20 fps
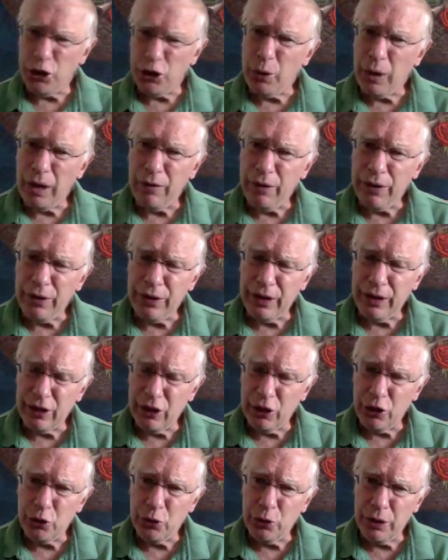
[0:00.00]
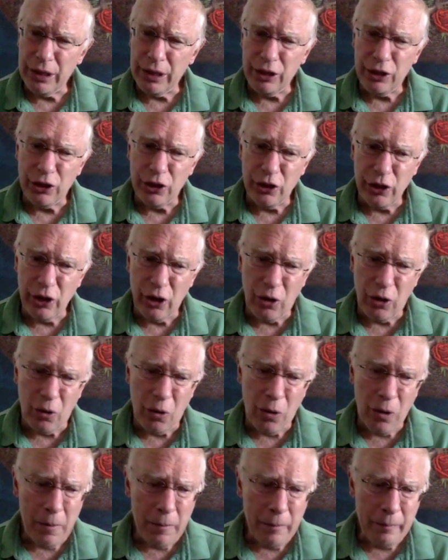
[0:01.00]
tells you everything that you need to
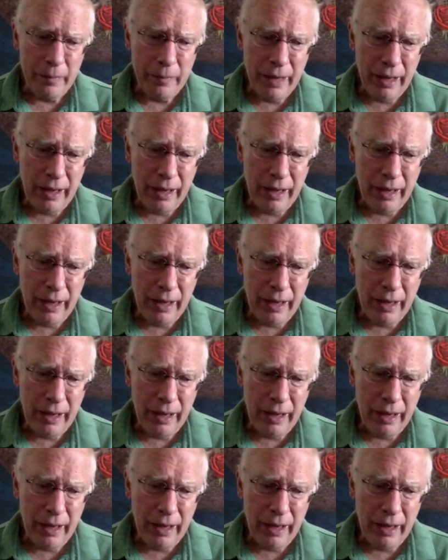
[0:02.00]
know.